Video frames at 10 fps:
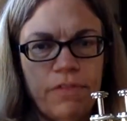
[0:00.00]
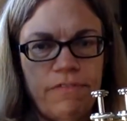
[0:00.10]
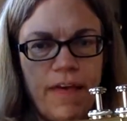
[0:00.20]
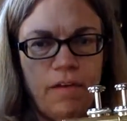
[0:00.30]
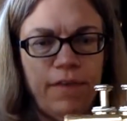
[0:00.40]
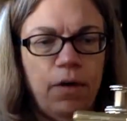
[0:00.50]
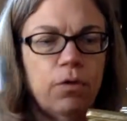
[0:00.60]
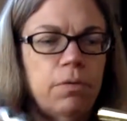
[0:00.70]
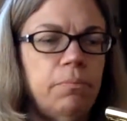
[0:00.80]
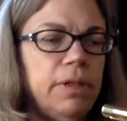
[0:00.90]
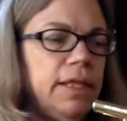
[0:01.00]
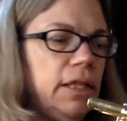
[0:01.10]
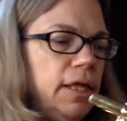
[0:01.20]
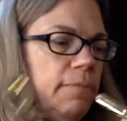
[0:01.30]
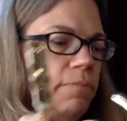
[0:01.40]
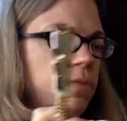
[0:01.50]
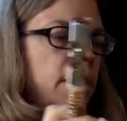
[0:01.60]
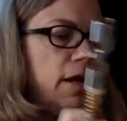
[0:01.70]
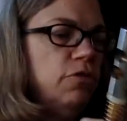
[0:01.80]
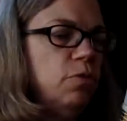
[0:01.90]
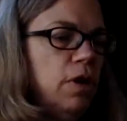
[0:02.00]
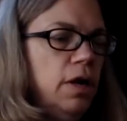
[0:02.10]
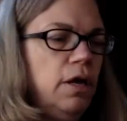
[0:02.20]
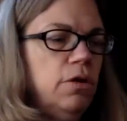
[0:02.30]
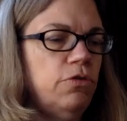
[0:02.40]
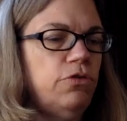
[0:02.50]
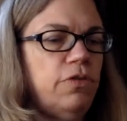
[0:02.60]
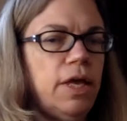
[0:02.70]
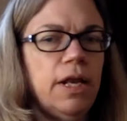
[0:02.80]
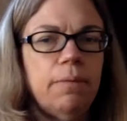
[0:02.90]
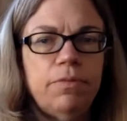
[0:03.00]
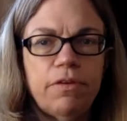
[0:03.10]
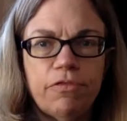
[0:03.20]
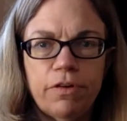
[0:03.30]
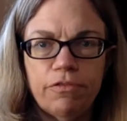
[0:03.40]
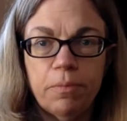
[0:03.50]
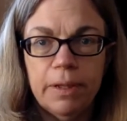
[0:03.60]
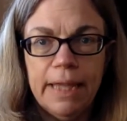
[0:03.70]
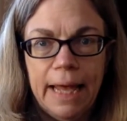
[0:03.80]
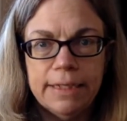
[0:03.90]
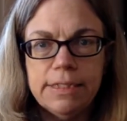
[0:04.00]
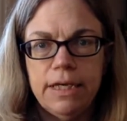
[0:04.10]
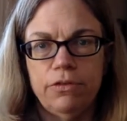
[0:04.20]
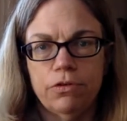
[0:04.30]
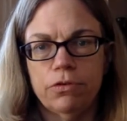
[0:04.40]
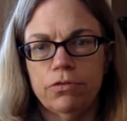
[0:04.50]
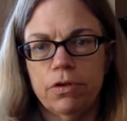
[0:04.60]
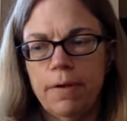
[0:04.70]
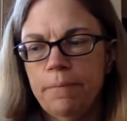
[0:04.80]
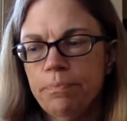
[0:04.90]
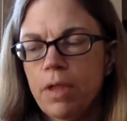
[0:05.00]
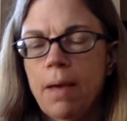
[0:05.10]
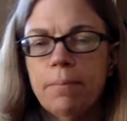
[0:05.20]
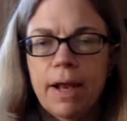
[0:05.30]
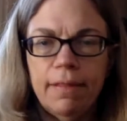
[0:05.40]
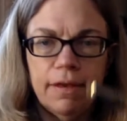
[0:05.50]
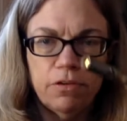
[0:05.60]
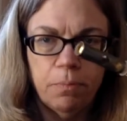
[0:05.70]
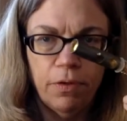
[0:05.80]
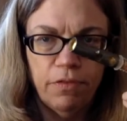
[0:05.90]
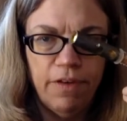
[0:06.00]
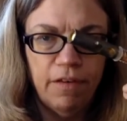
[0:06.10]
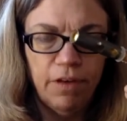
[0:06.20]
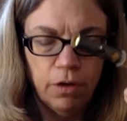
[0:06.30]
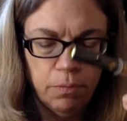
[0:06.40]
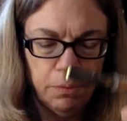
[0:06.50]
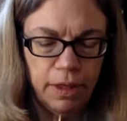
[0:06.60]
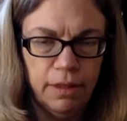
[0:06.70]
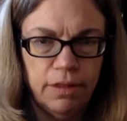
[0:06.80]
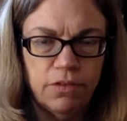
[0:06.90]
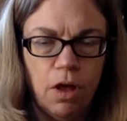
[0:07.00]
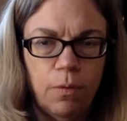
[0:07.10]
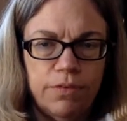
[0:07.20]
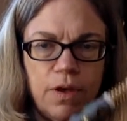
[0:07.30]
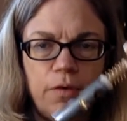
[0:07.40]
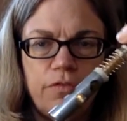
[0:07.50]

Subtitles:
the valve out completely. That is where I understand I'm different from a lot of teachers, but I like to pull the valve out completely. It's always how I've